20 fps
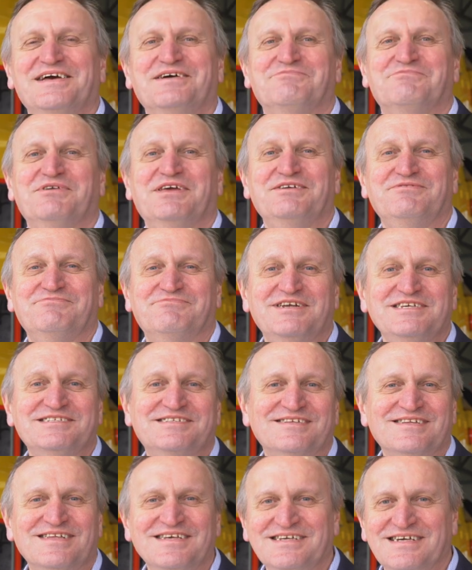We
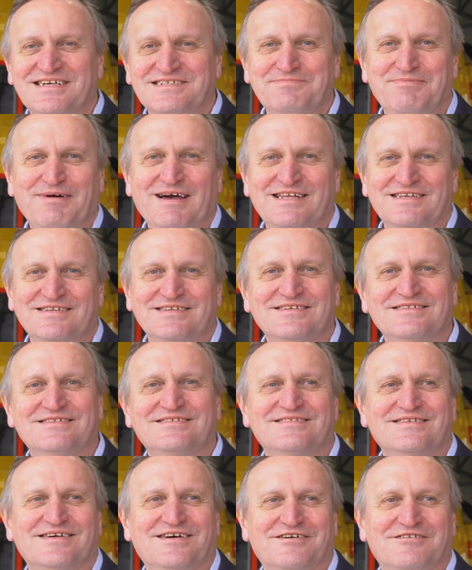recently expanded
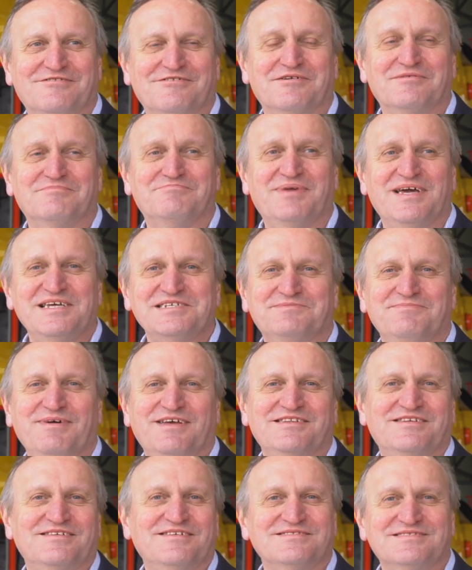our base
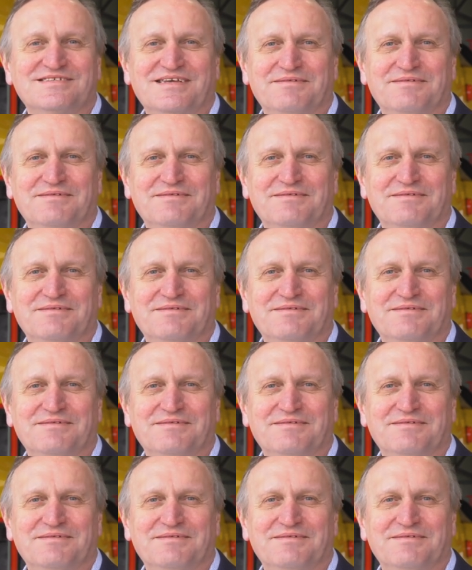maintenance